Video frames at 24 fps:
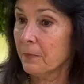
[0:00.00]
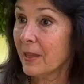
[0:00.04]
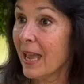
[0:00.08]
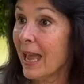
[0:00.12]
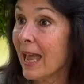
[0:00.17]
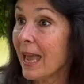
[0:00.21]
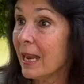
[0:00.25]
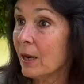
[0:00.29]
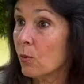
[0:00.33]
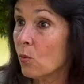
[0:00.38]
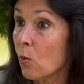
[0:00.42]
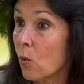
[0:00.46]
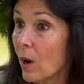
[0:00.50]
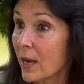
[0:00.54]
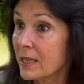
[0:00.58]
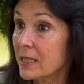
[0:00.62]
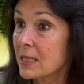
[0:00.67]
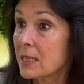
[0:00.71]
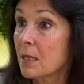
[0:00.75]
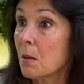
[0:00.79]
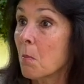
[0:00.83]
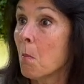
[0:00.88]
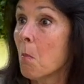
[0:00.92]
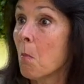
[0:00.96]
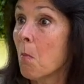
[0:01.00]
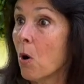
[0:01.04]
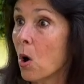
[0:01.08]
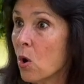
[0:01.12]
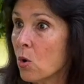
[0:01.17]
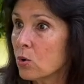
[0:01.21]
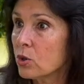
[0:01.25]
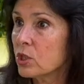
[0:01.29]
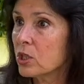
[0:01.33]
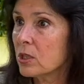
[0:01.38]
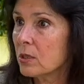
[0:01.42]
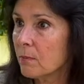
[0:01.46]
And what's the
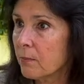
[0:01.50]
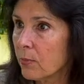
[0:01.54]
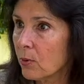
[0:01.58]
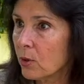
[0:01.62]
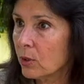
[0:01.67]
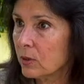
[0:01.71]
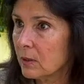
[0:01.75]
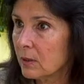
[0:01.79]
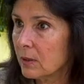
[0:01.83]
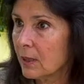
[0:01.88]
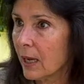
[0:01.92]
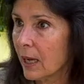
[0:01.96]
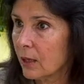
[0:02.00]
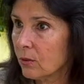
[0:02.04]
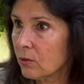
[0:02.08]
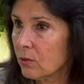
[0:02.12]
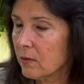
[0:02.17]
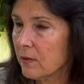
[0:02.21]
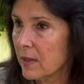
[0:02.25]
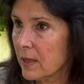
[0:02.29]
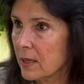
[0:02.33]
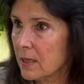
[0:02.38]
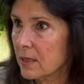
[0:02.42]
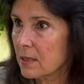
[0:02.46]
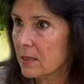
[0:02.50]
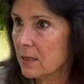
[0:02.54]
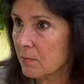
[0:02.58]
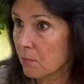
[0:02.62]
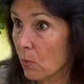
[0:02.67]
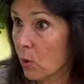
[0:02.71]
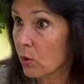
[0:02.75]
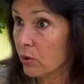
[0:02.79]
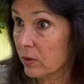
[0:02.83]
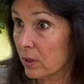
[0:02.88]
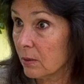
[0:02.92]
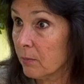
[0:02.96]
most important out of this,
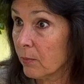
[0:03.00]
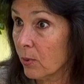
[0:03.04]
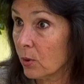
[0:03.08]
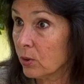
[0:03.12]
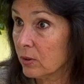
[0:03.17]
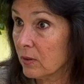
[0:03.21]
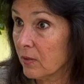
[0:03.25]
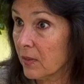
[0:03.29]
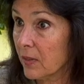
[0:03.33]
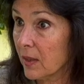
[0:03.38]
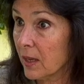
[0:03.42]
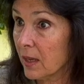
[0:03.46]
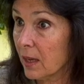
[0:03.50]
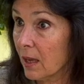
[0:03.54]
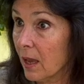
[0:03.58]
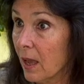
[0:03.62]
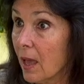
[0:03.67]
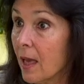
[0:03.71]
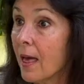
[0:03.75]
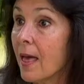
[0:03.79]
most important thing?